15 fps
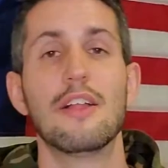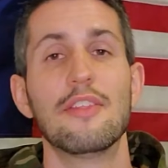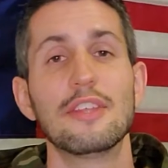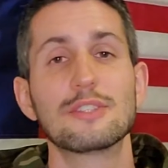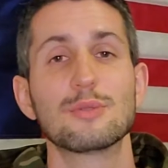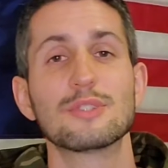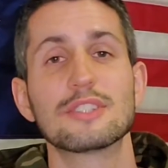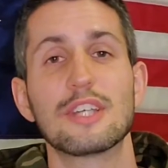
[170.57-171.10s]

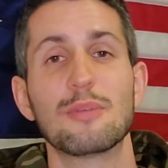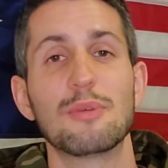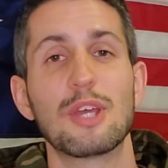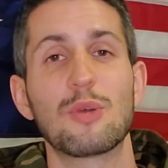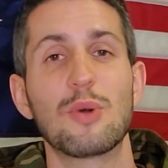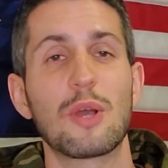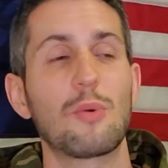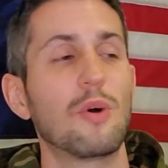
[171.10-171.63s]
This one's going to be a
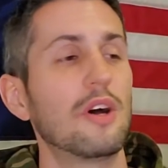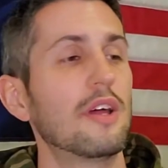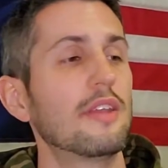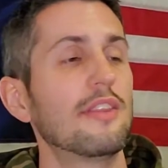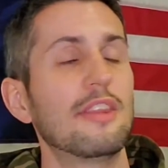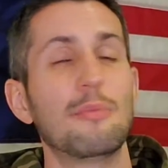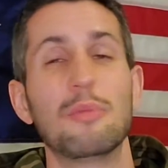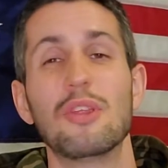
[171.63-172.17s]
quick
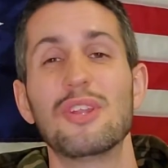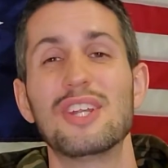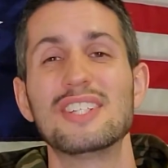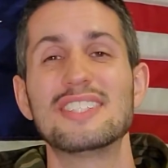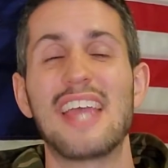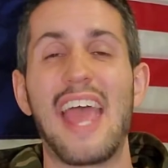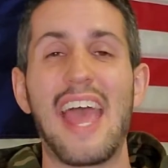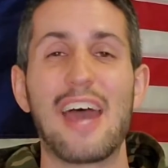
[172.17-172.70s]
one, the ability
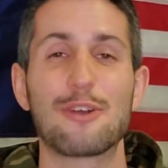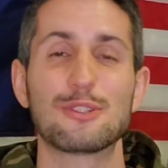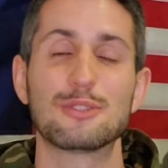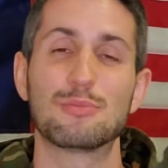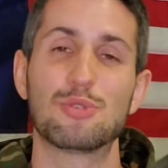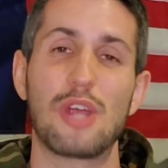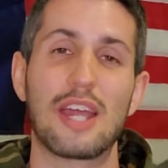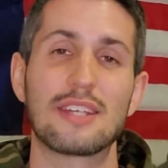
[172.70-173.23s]
to add or
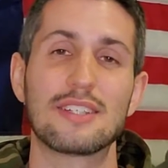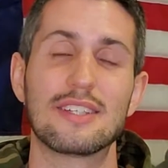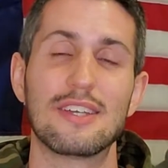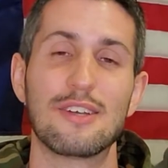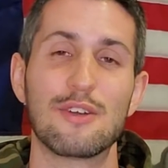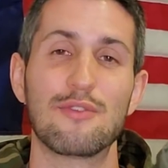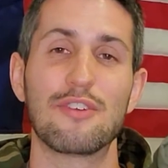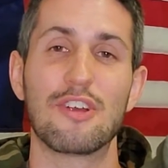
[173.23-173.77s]
subtract
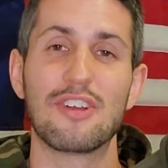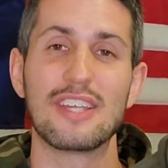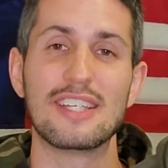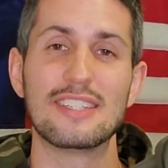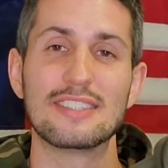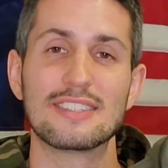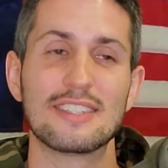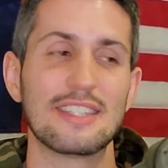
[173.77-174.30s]
gear very
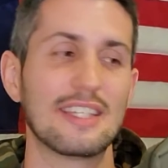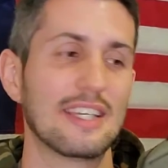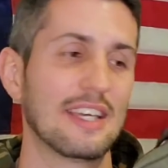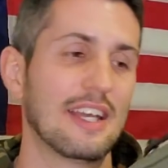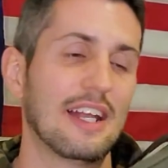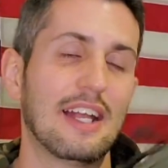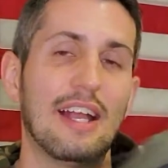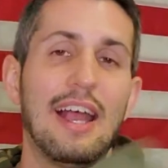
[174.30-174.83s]
easily.
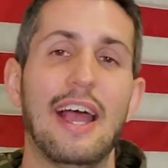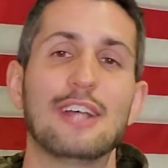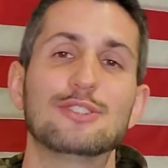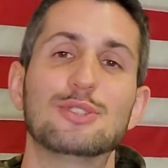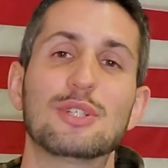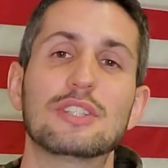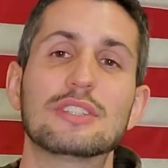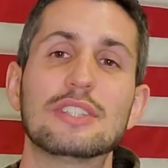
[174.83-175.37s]

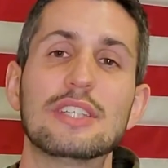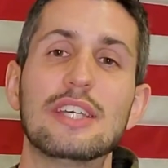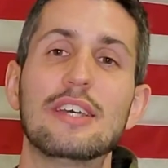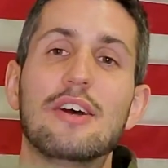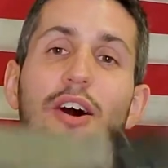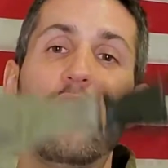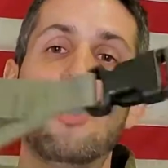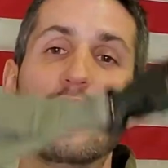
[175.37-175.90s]
As you can
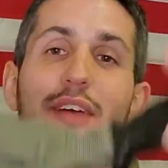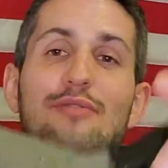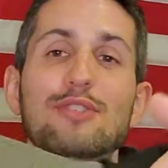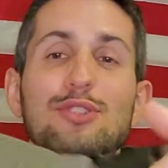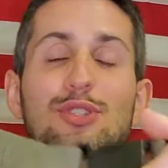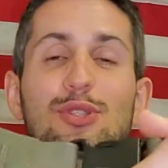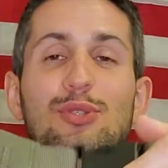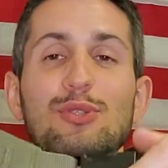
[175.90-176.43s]
see, all you have to
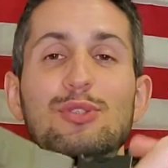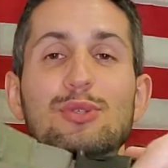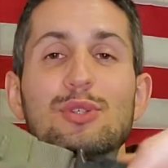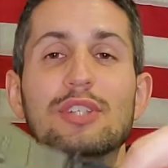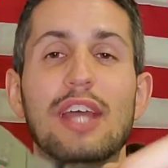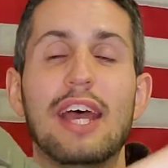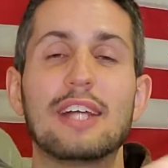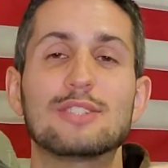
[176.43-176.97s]
do to
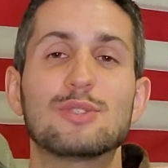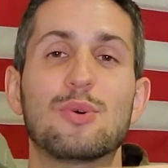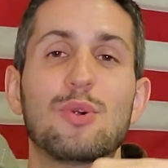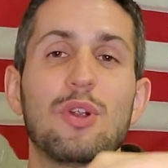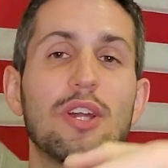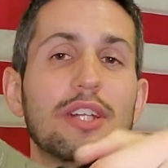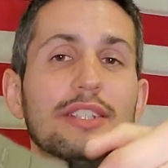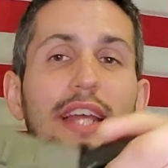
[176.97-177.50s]
attach
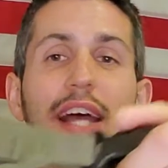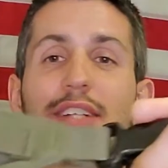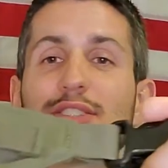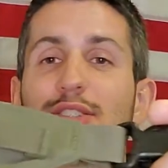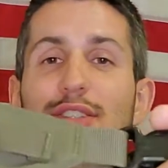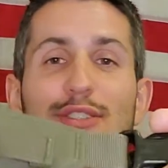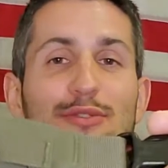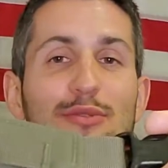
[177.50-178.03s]
or unattach
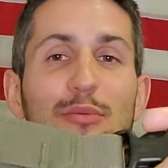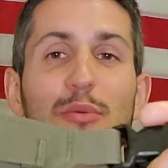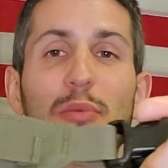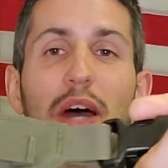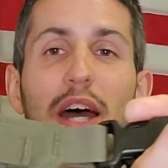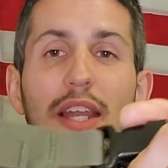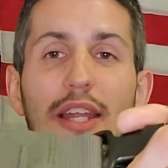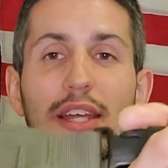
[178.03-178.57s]
this from your
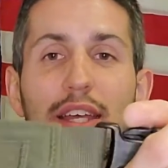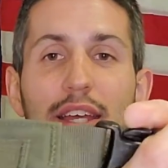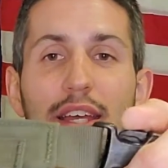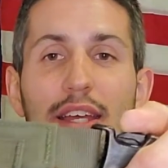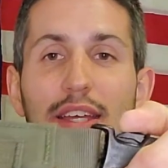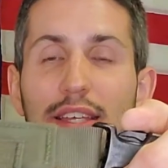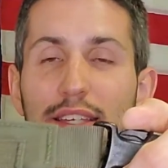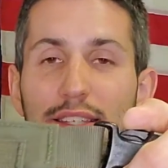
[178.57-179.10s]
body
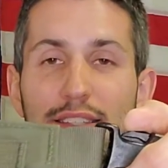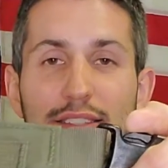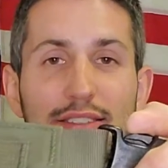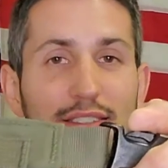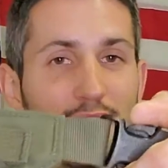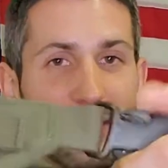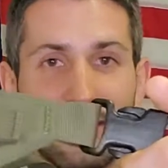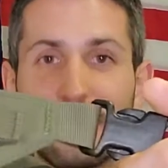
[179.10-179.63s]

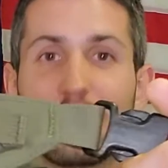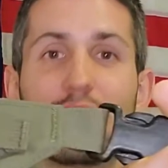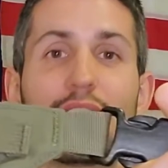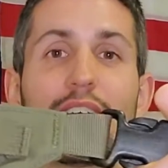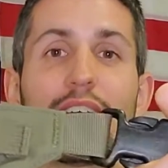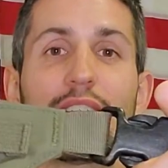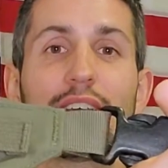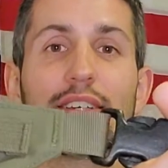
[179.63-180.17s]
is
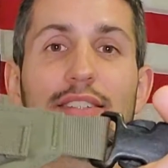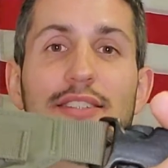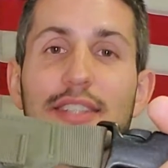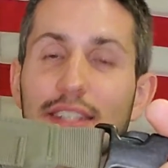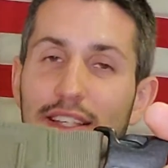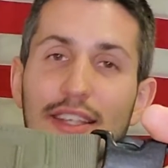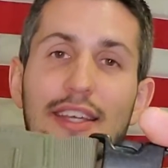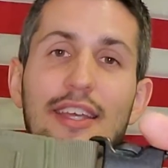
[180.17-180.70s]
unclicking this
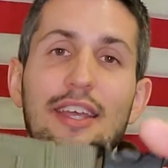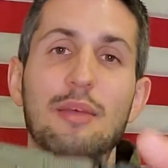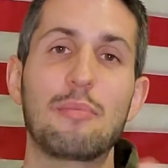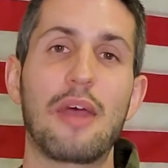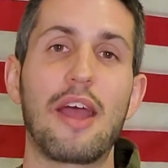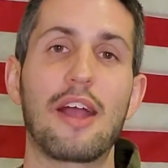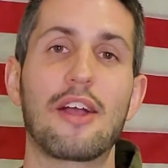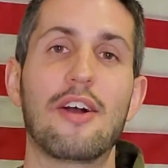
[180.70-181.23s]
and clicking it back